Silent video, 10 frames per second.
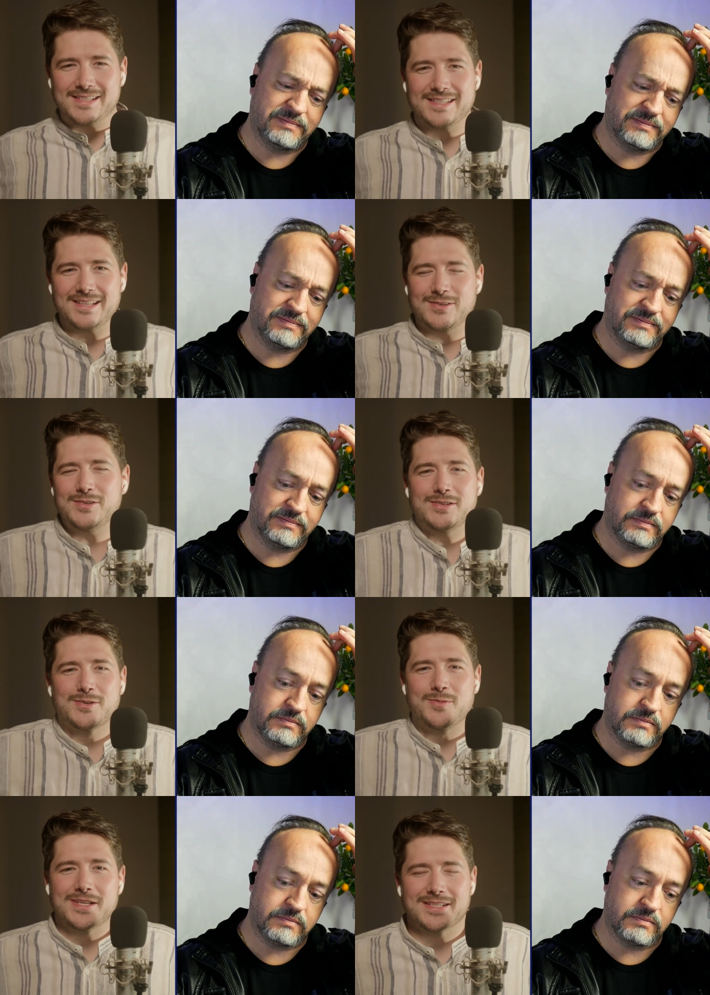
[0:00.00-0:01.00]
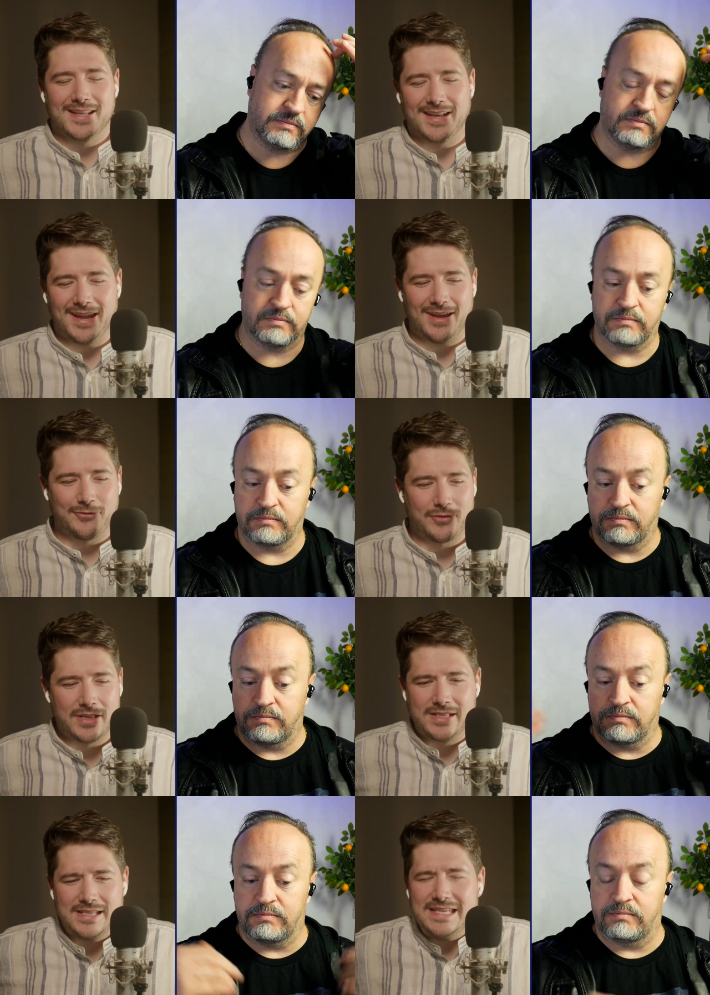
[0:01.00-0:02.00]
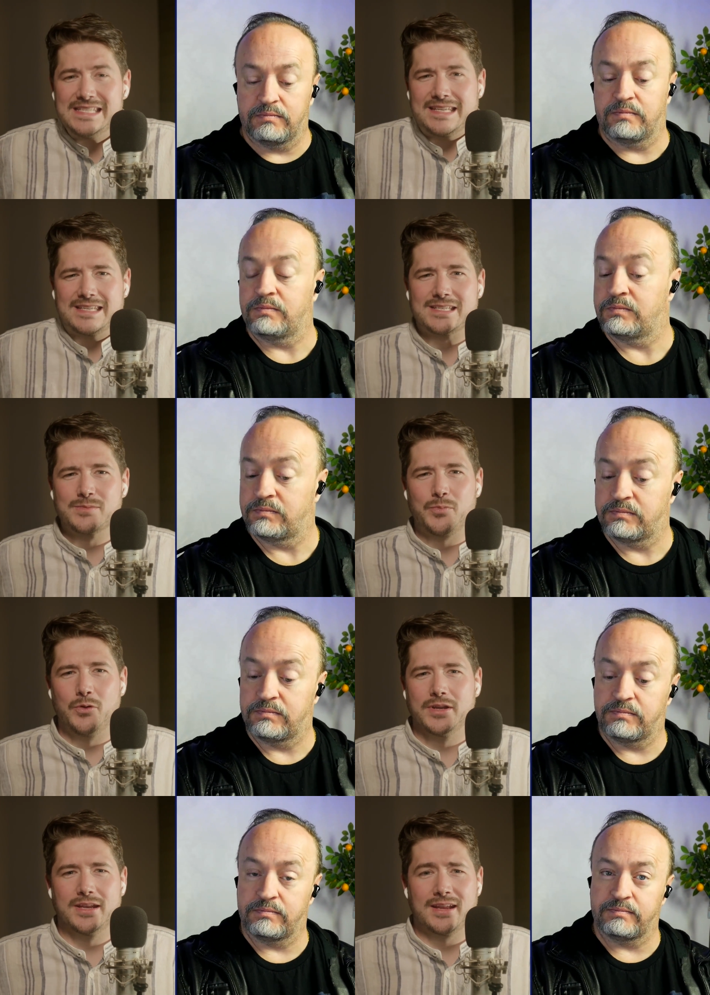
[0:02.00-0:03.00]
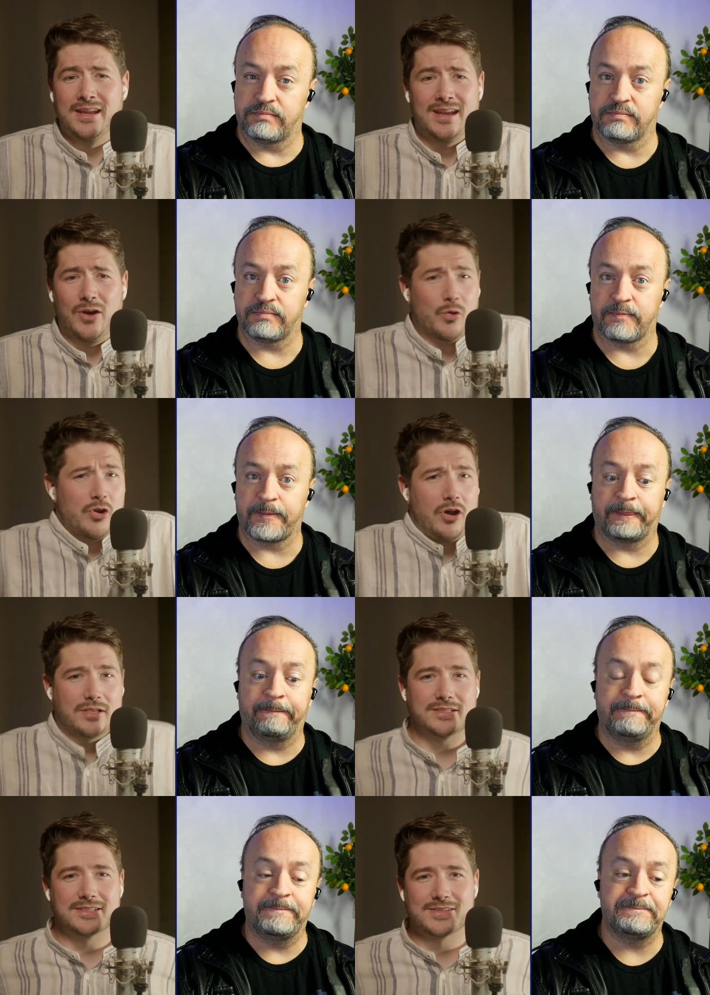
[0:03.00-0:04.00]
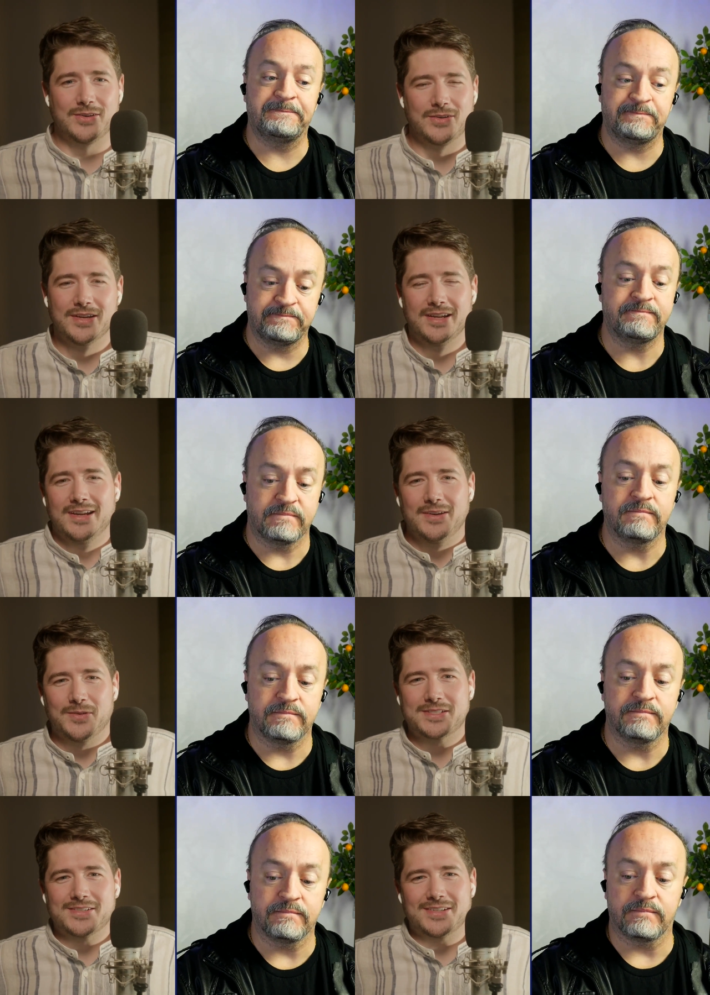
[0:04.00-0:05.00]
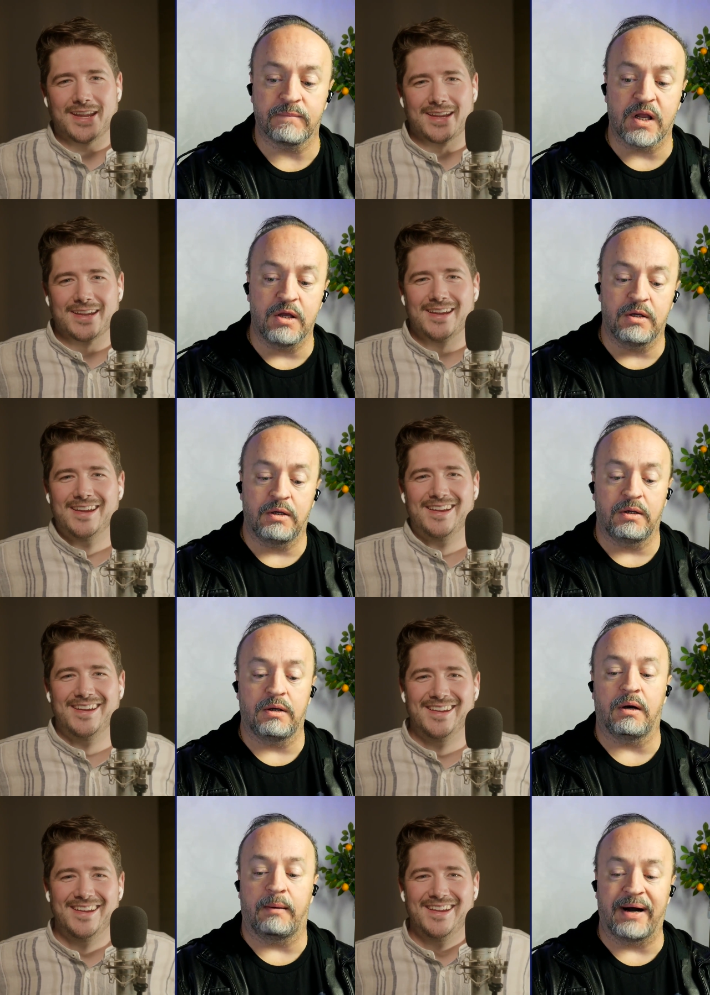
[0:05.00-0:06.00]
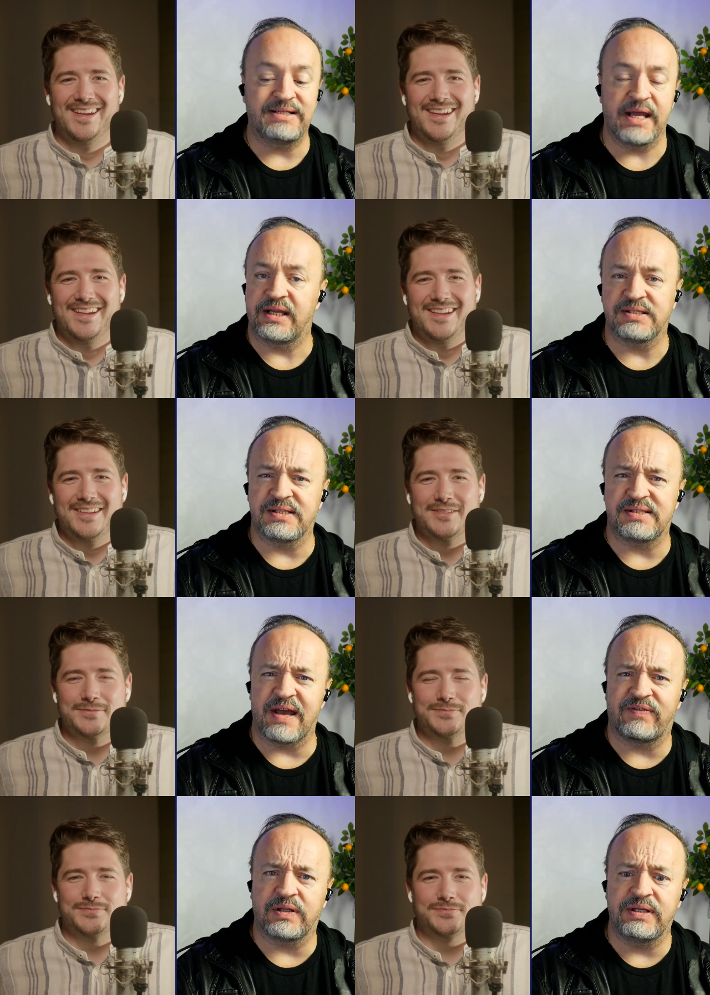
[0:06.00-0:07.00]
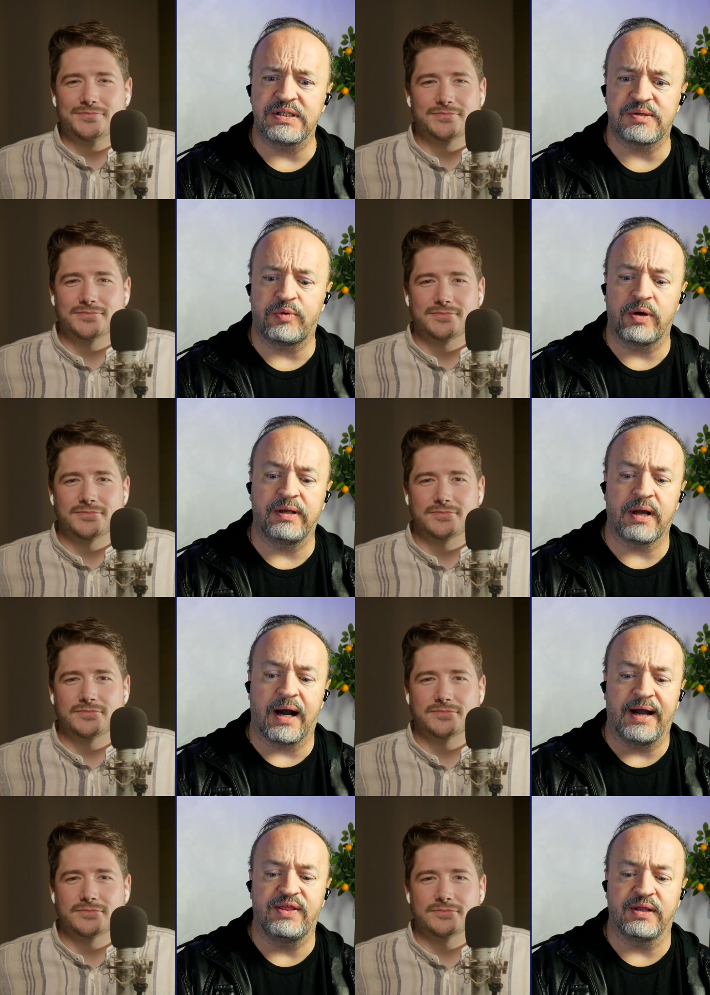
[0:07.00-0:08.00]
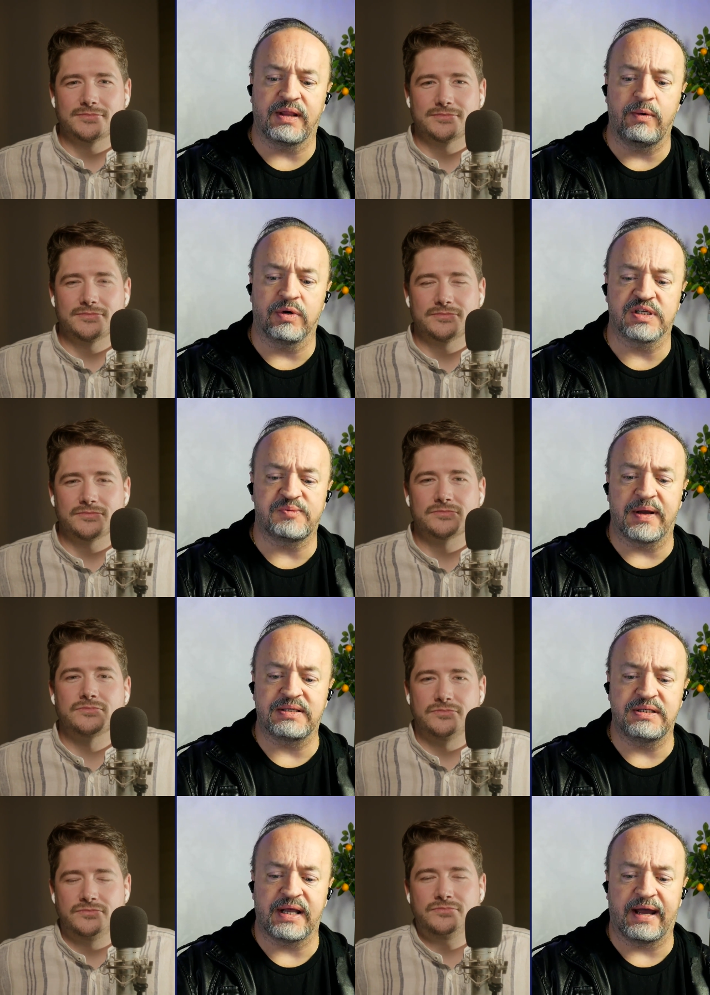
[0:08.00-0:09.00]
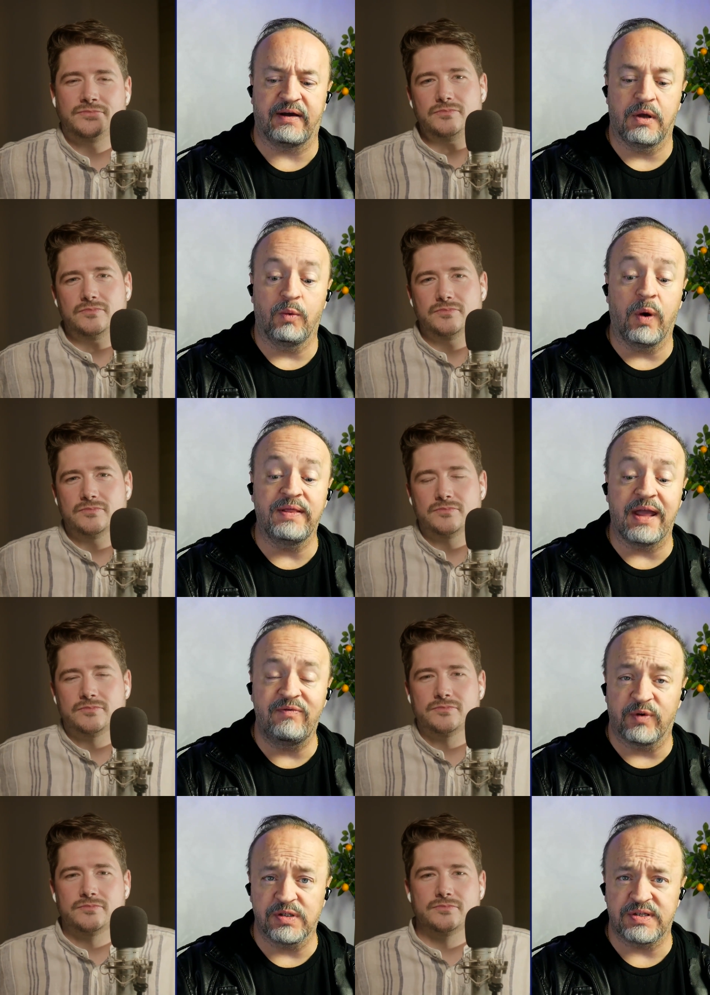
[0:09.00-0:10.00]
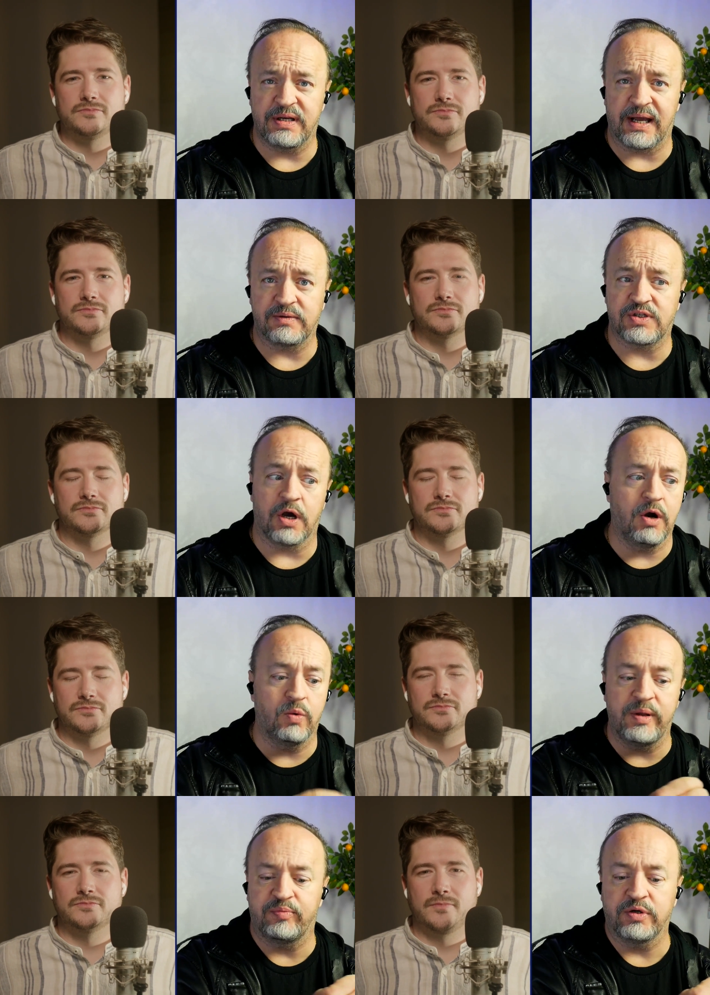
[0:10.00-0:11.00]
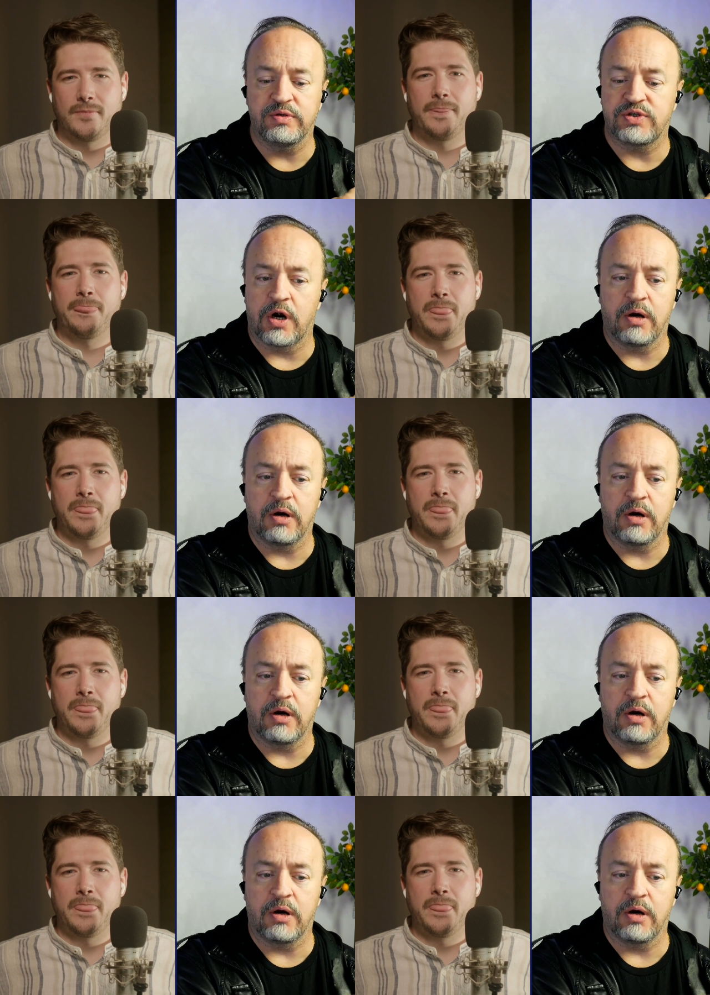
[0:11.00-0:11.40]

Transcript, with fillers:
Speaker 1: that's also a question that I have. is it disappointing or not? So, what's your take?
Speaker 2: My take is it's definitely disappointing. I think they were expecting to have when they first announced, "Oh, we produced our